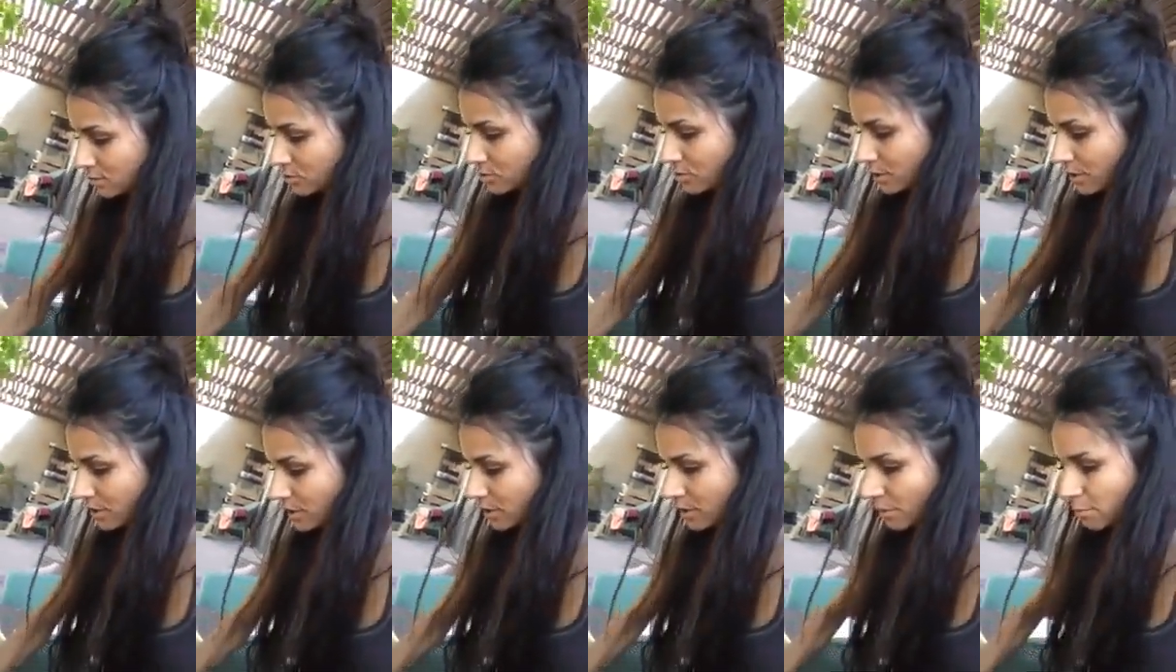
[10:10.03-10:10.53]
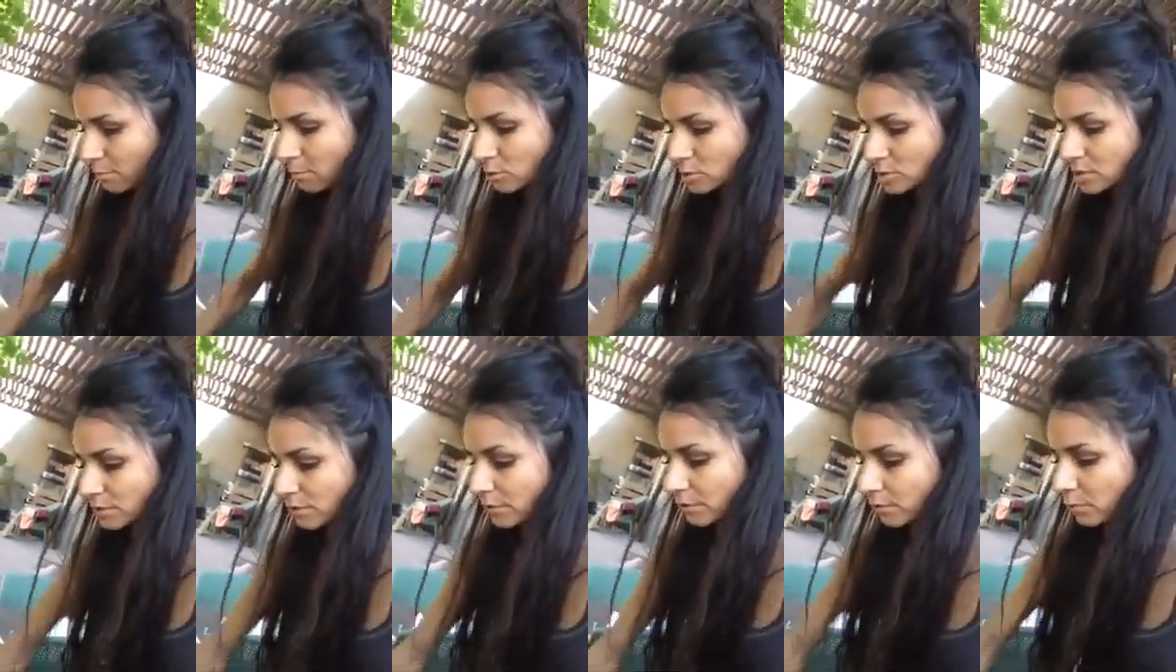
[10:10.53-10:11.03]
try and get
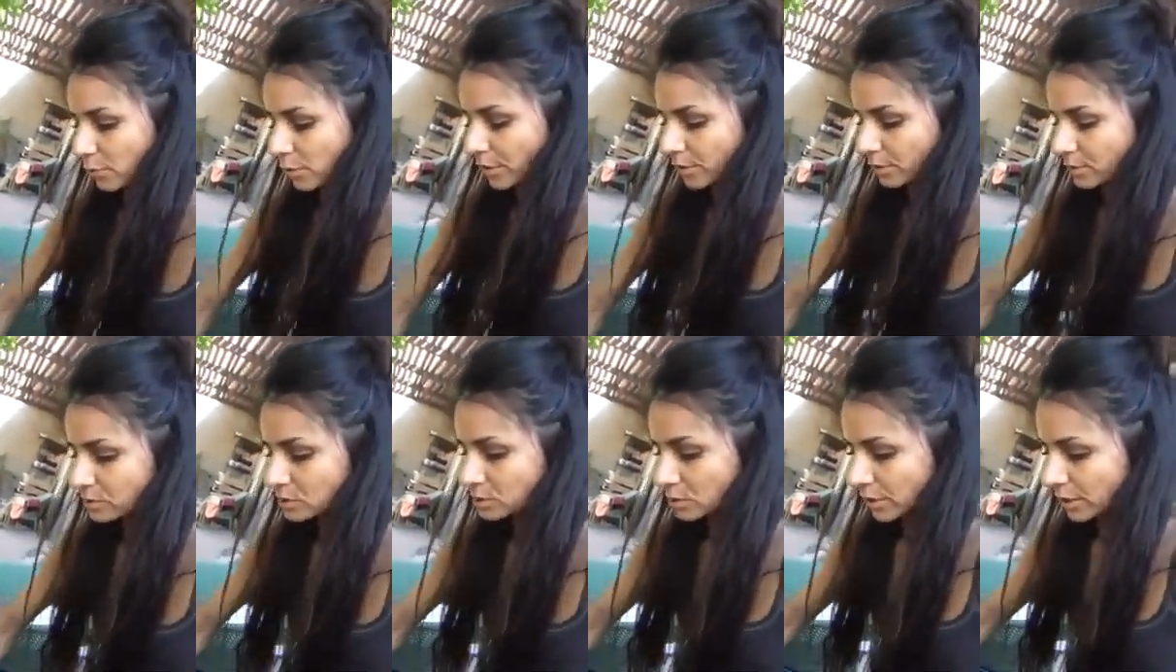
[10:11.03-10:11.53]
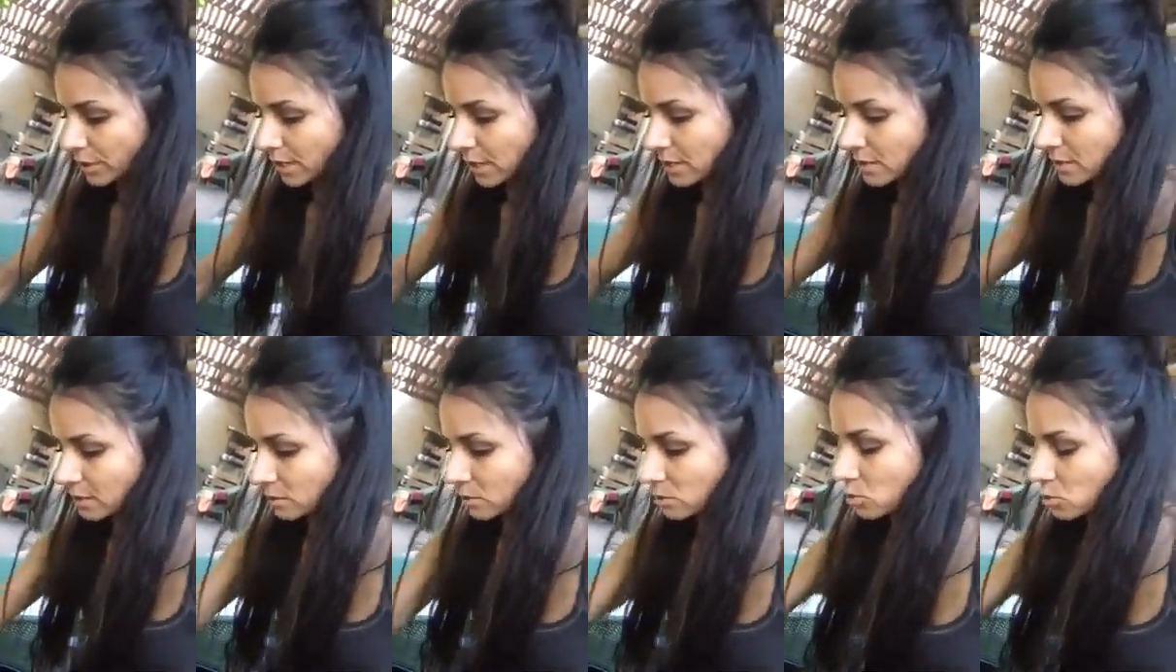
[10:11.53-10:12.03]
most of it for you. So I
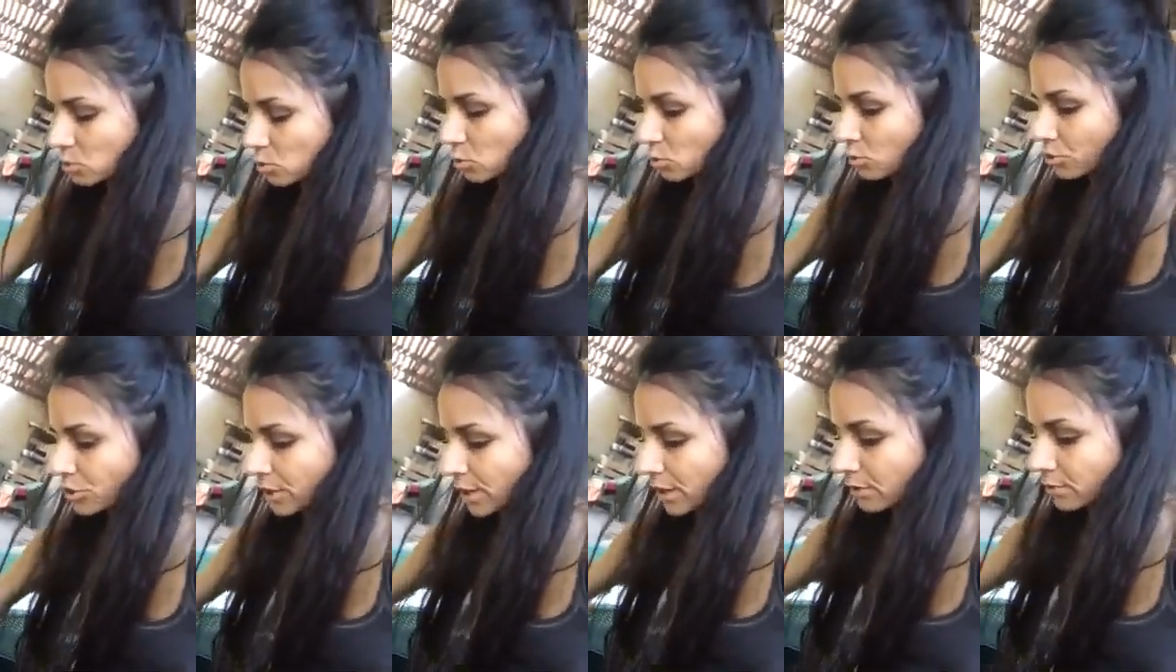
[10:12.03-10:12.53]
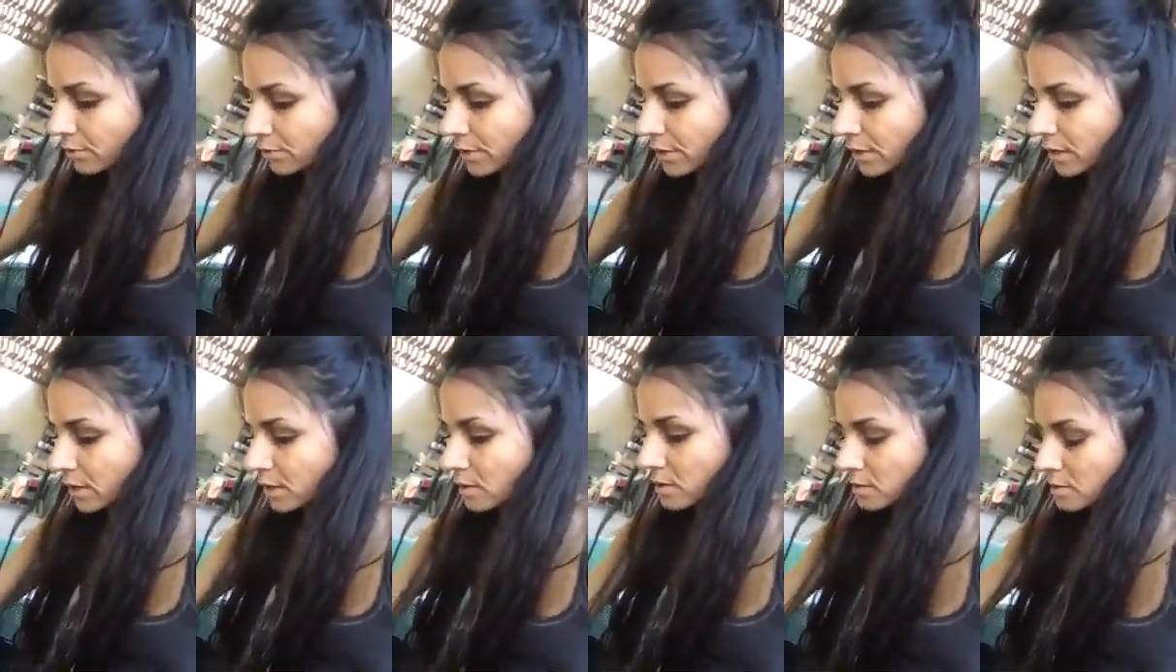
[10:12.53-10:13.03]
got it cooled down
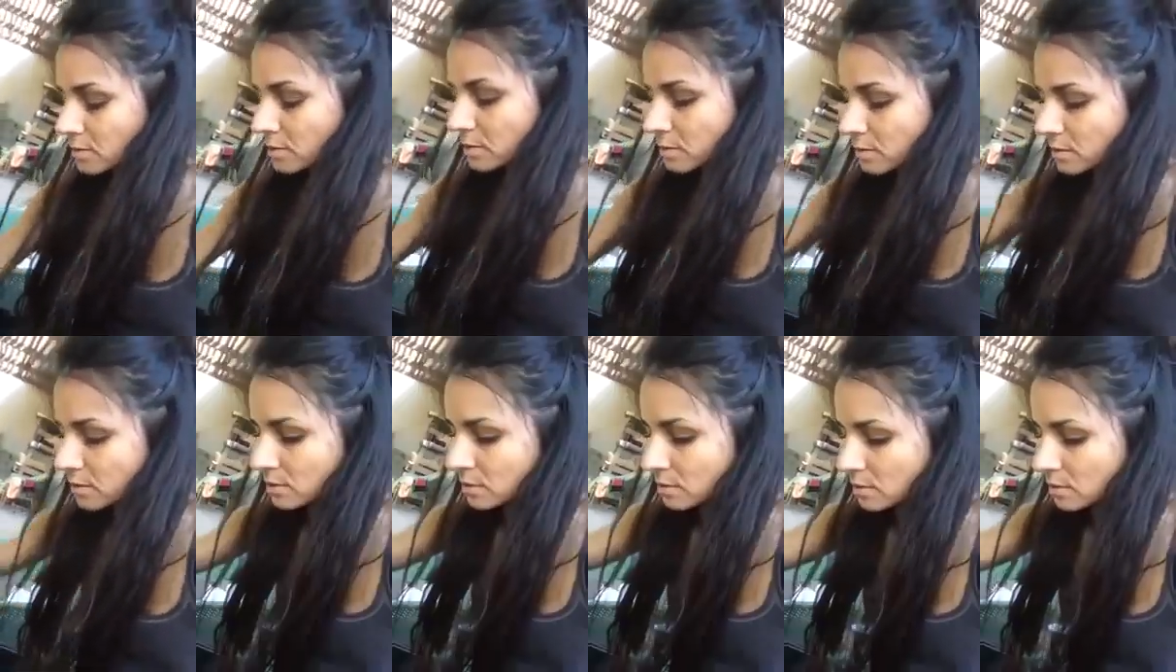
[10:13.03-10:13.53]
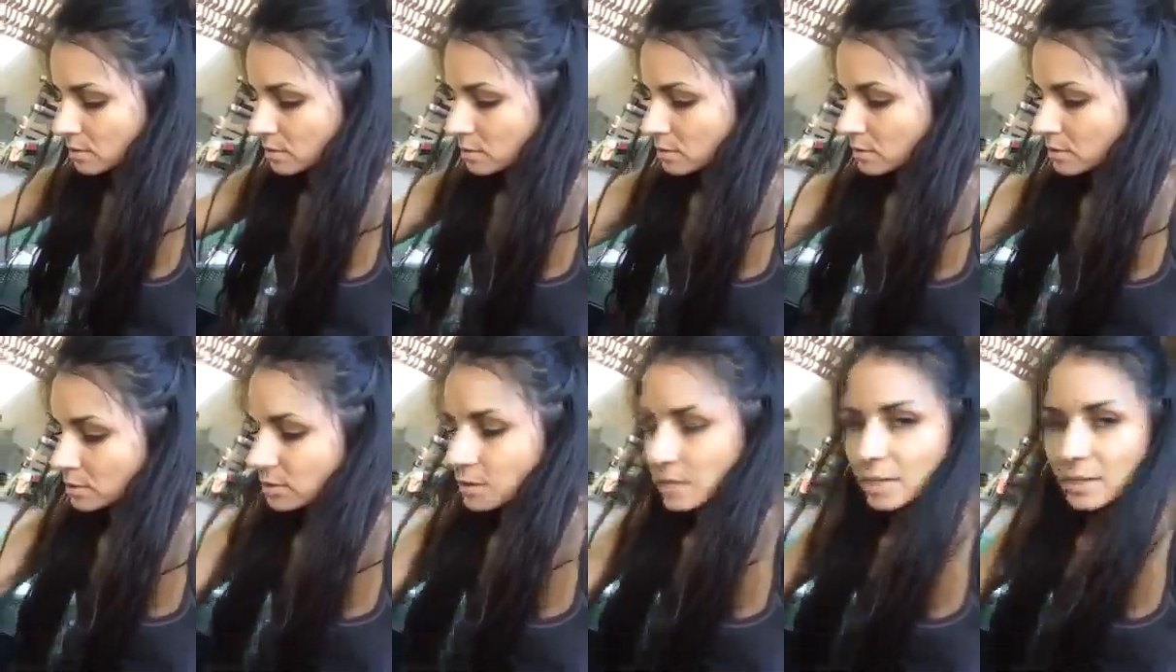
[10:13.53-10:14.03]
already.
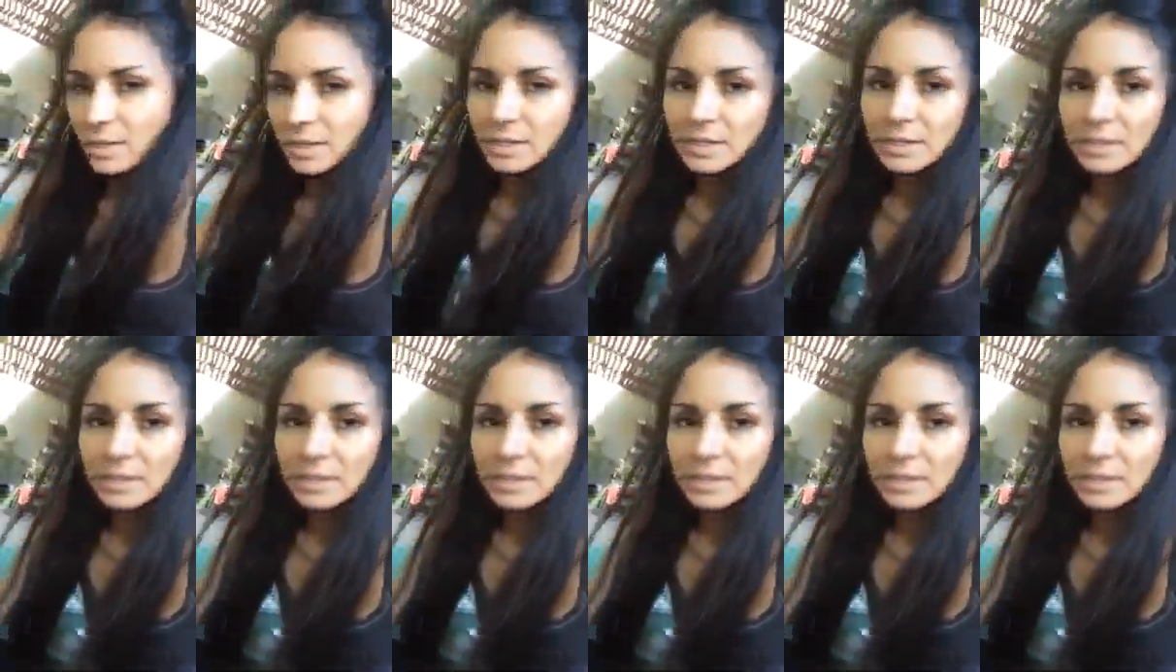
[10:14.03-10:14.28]
Kind